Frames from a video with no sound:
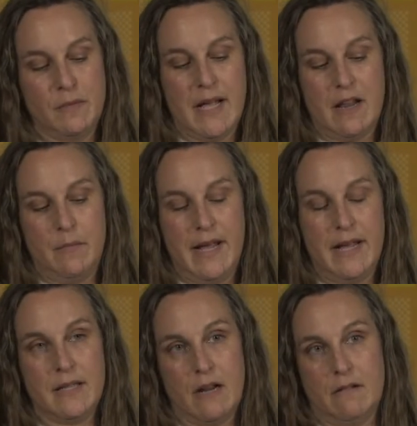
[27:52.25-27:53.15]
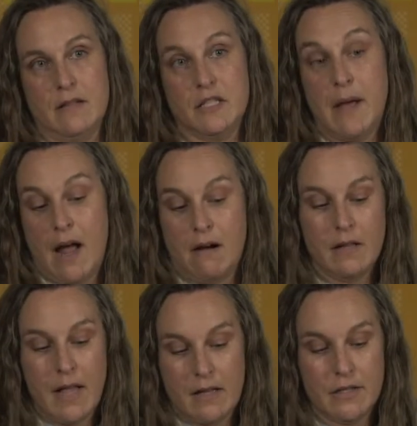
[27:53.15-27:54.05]
database that runs
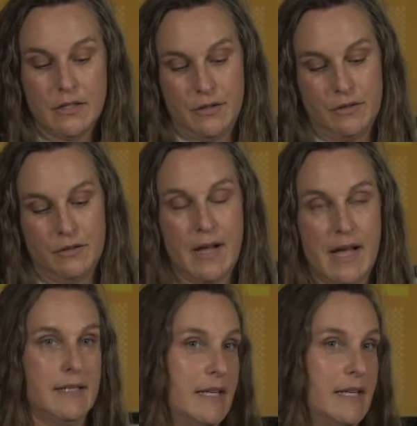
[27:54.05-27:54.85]
parallel to and is